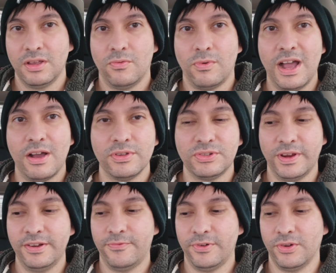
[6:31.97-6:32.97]
While I was
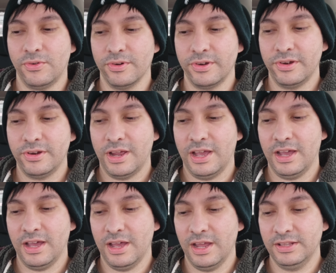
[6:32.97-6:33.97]
waiting for the order, uh,
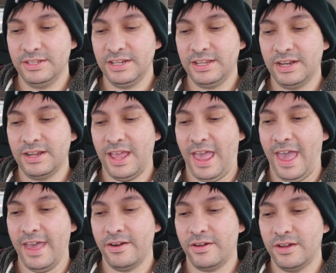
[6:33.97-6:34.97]
I did get an
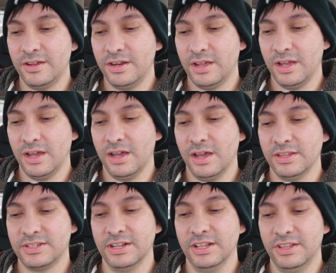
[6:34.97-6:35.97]
add-on. Uh,
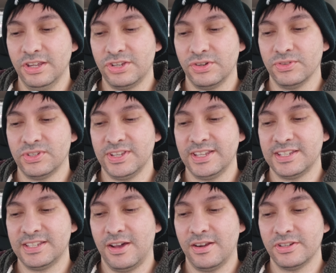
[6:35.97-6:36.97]
it's an additional
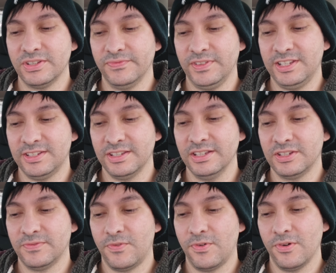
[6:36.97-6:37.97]

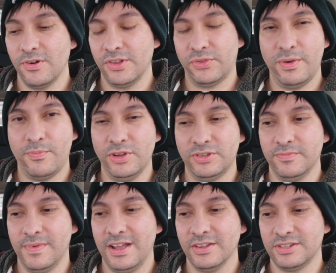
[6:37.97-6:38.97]
$6.50 for 3.2
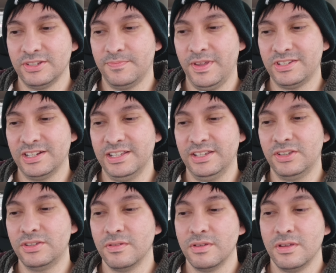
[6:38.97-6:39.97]
miles. It's basically
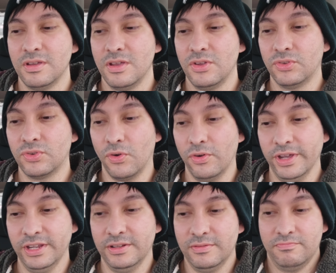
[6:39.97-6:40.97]

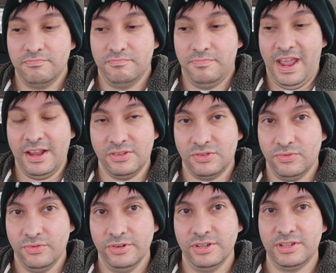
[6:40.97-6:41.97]
going back
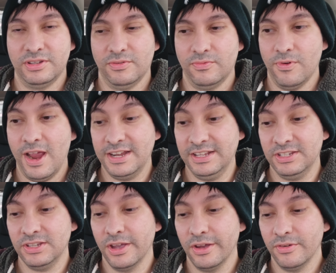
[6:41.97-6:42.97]
towards where I need
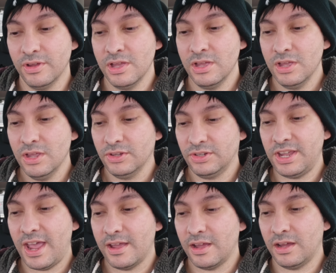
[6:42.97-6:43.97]
to go. So
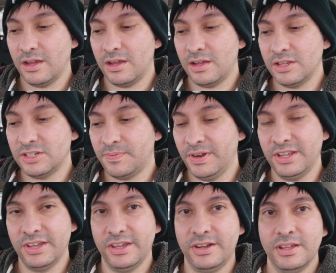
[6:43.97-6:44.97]
yeah, uh, it's pretty
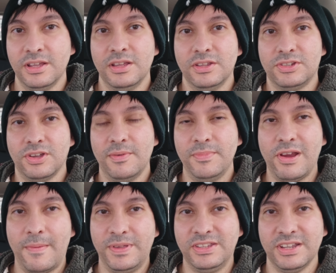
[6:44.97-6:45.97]
good. So I'm here
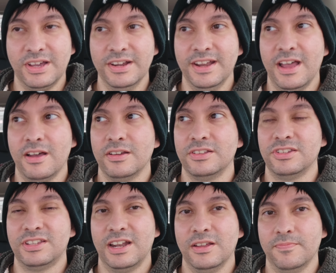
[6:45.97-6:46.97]
at Pizza Hut now.
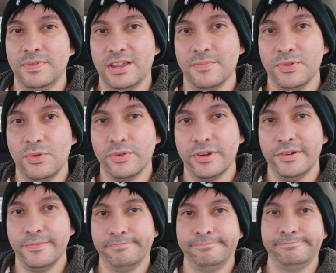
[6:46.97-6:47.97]
Just got to pick up the order.